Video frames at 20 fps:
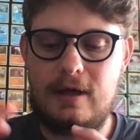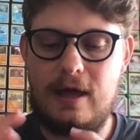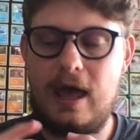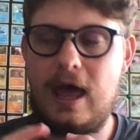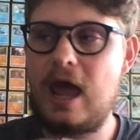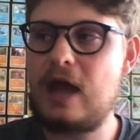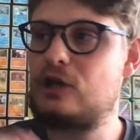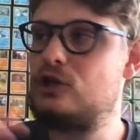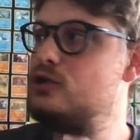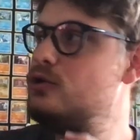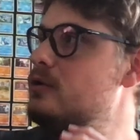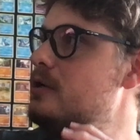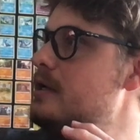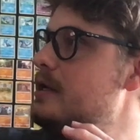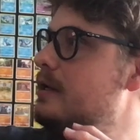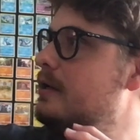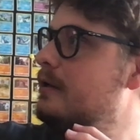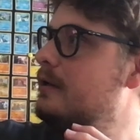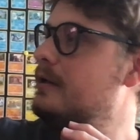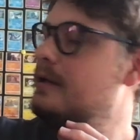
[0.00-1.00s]

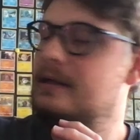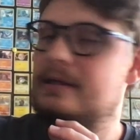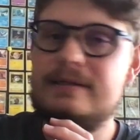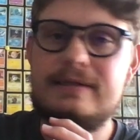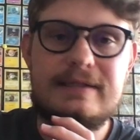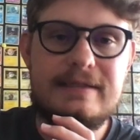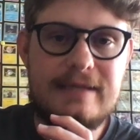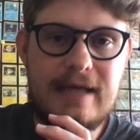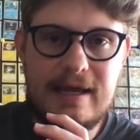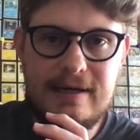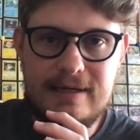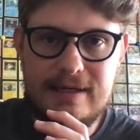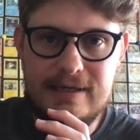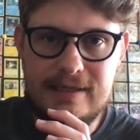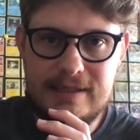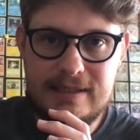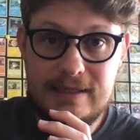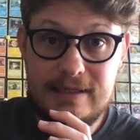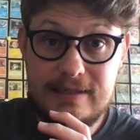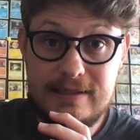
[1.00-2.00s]
actuary
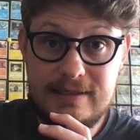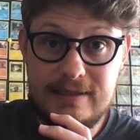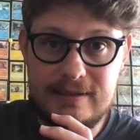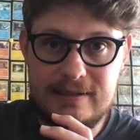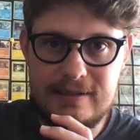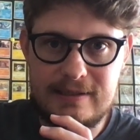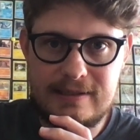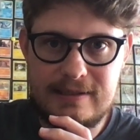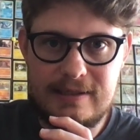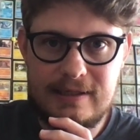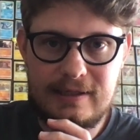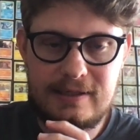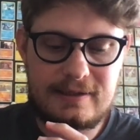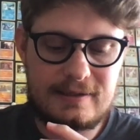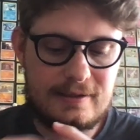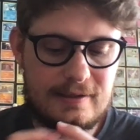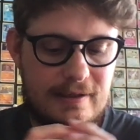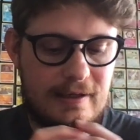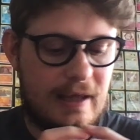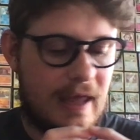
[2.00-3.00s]
studies
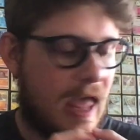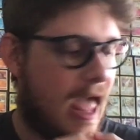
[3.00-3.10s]
statistics